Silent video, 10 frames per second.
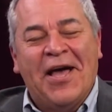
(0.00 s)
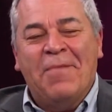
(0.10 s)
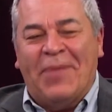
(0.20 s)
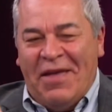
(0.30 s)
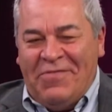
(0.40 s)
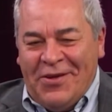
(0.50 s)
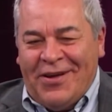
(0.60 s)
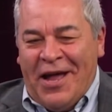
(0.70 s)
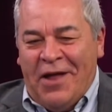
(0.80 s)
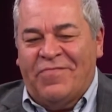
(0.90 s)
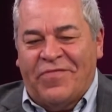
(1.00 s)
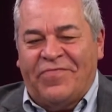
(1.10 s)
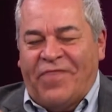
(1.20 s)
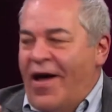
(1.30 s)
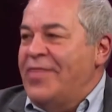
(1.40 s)
But if you kind of
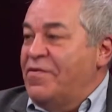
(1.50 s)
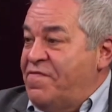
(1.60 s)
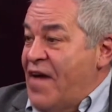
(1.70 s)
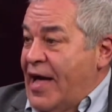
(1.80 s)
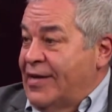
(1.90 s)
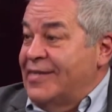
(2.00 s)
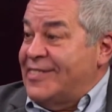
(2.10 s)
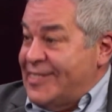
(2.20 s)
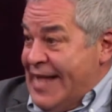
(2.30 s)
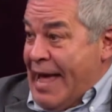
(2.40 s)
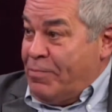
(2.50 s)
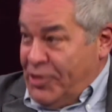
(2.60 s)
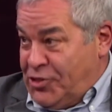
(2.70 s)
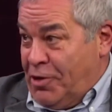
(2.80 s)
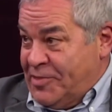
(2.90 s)
find the fun and snap, the
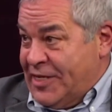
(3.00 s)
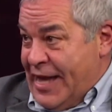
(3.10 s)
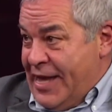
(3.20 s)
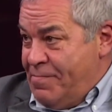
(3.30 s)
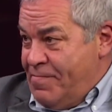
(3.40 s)
job's a game.